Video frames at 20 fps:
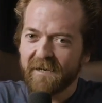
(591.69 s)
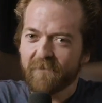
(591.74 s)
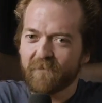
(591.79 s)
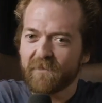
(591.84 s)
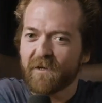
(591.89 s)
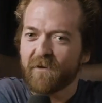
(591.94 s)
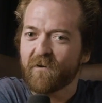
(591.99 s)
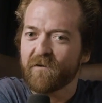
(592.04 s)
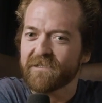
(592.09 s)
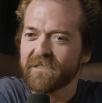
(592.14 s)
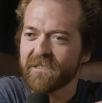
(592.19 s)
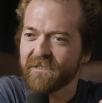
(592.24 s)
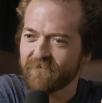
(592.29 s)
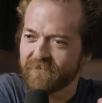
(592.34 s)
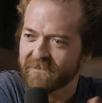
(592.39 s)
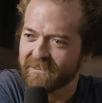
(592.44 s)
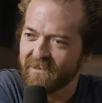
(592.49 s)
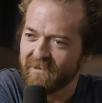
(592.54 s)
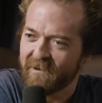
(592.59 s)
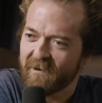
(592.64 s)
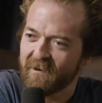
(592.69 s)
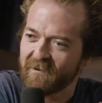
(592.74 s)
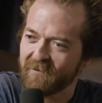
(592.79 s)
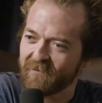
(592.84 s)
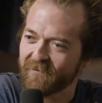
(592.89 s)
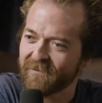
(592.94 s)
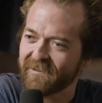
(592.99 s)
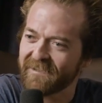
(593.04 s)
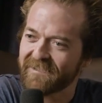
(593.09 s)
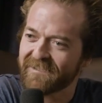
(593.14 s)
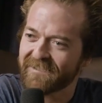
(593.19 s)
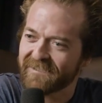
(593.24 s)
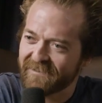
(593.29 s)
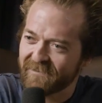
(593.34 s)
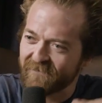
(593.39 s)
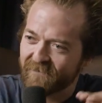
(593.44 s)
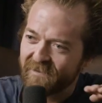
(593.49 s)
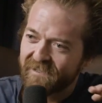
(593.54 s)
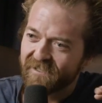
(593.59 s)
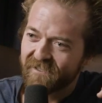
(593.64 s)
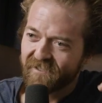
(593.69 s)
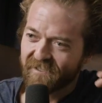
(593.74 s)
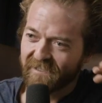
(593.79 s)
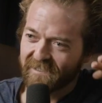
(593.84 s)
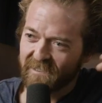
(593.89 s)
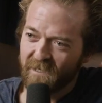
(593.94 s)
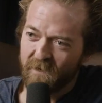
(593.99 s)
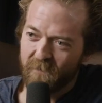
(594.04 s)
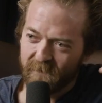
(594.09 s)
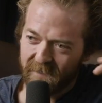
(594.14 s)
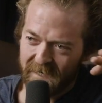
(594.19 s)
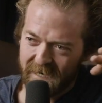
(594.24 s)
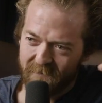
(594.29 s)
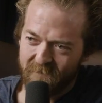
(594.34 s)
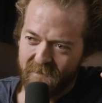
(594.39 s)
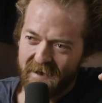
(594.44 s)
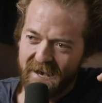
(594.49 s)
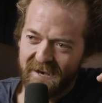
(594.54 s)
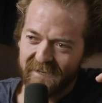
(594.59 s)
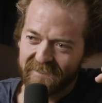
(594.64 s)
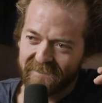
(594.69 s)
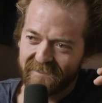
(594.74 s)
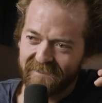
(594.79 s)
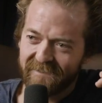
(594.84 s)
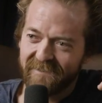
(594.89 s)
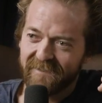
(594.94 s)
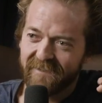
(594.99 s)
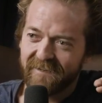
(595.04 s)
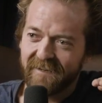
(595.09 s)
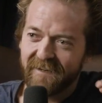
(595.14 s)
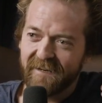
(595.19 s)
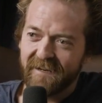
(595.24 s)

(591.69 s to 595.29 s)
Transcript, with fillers: Because I'm so hungry to reach the top of that mountain,